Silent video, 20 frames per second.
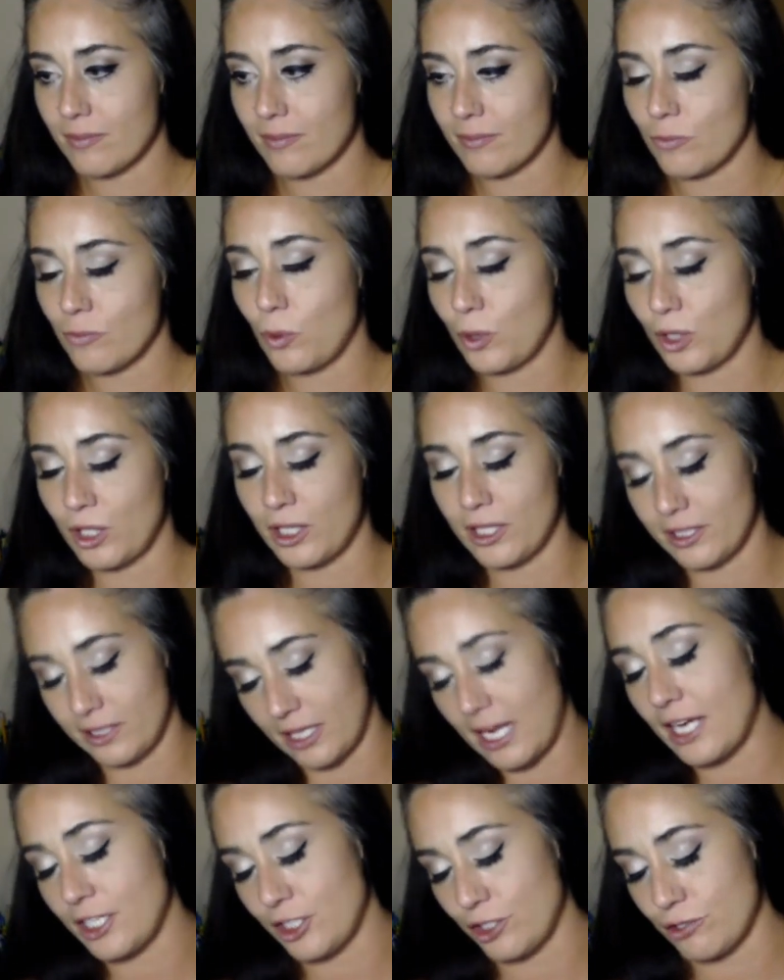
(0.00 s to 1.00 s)
well,
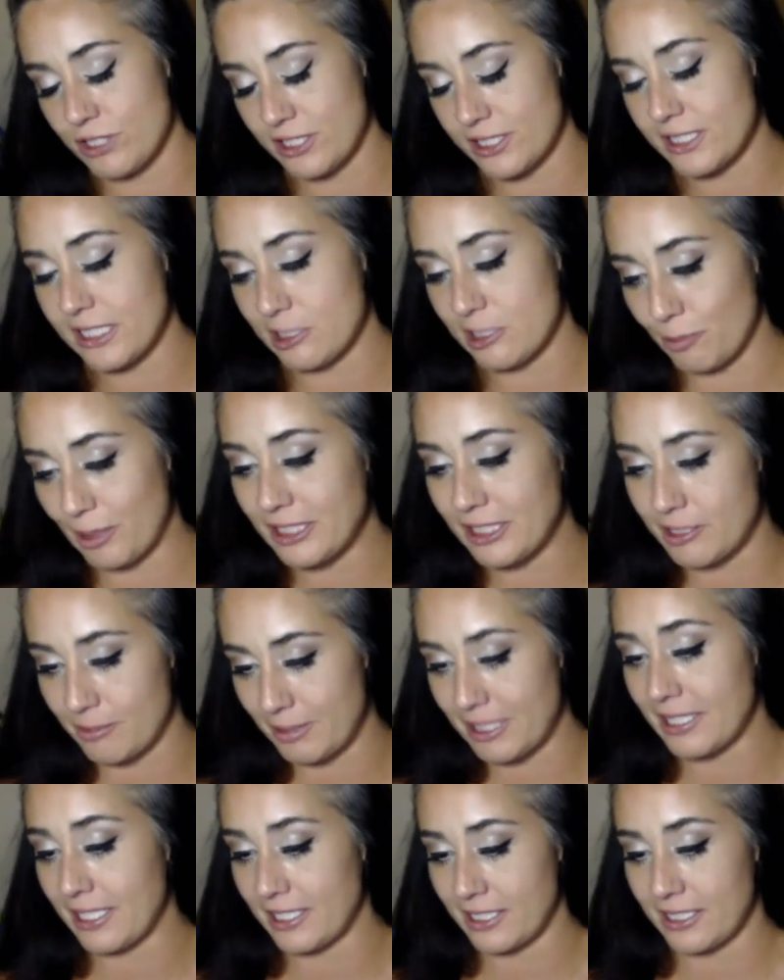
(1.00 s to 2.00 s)
you just explained to
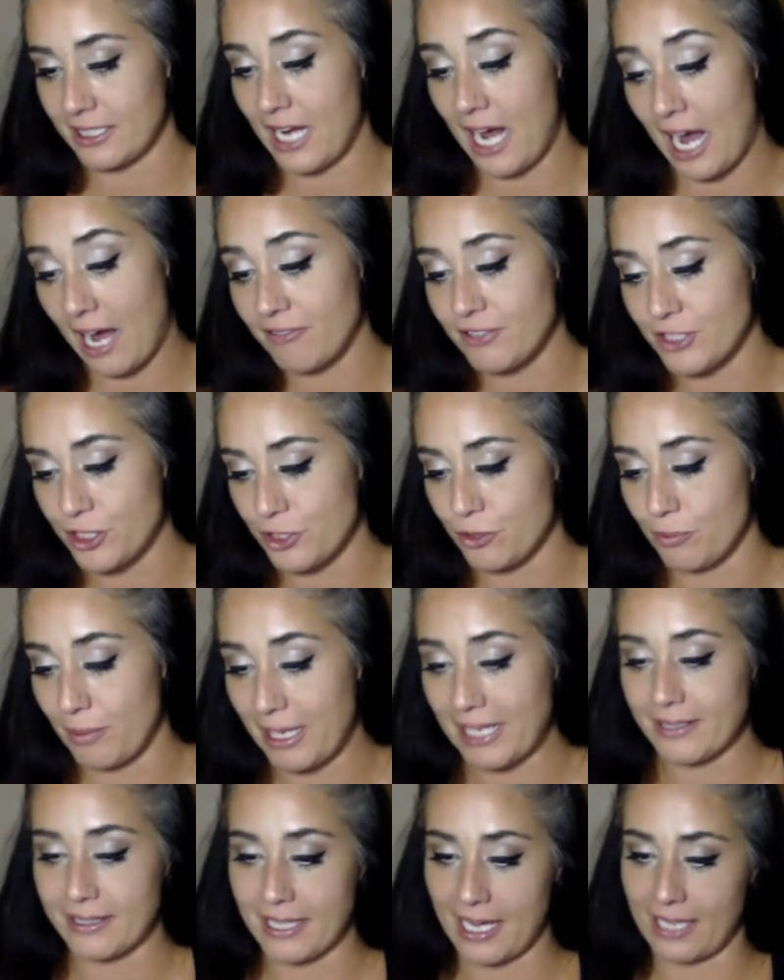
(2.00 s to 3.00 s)
me they didn't have to
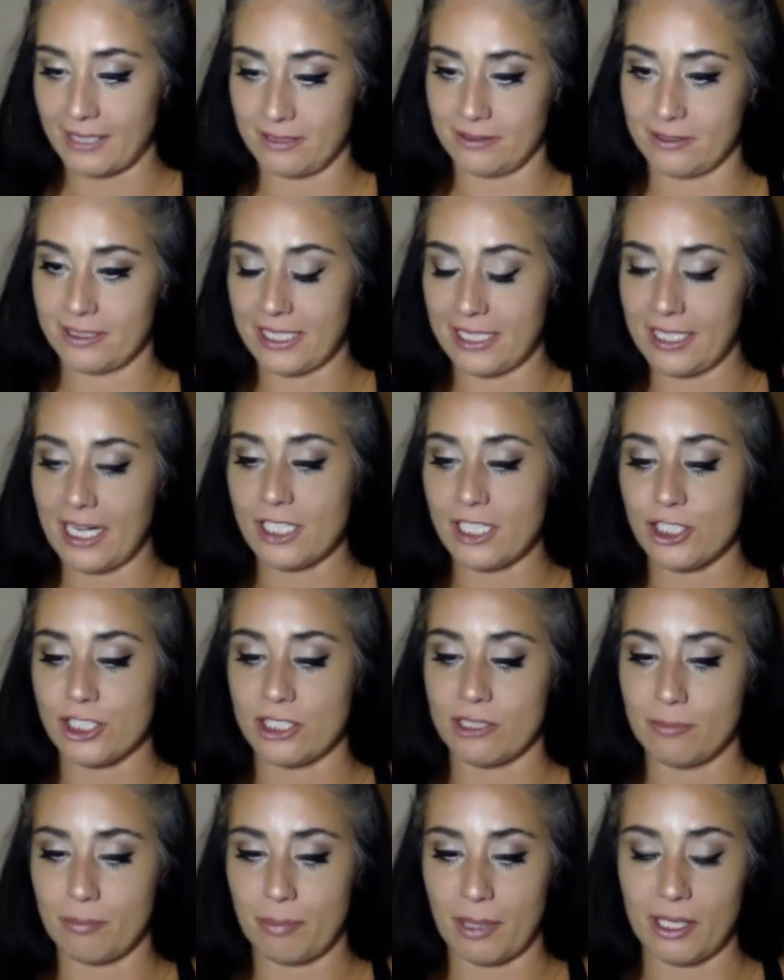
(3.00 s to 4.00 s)
make that
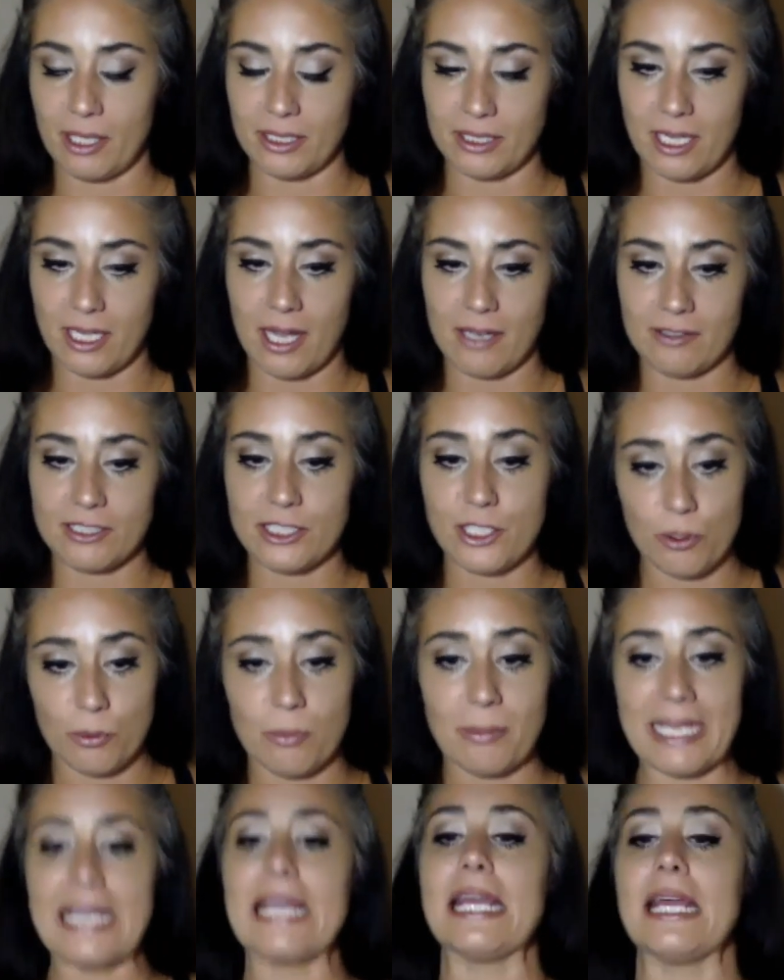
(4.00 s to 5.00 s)
connection. But to
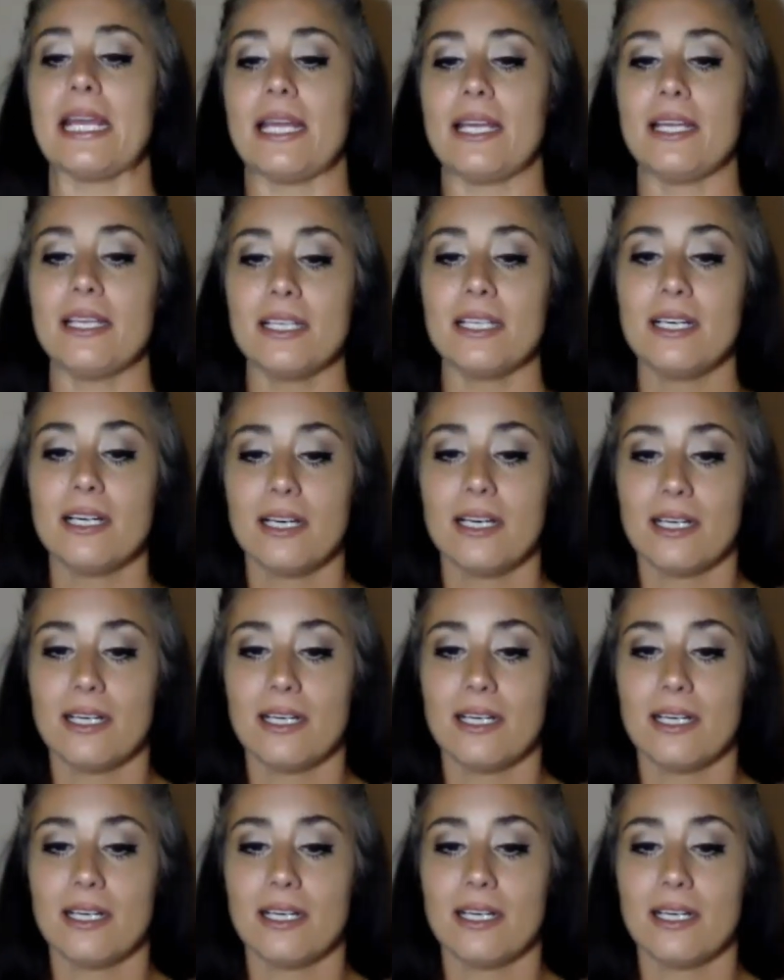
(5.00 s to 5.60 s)
me,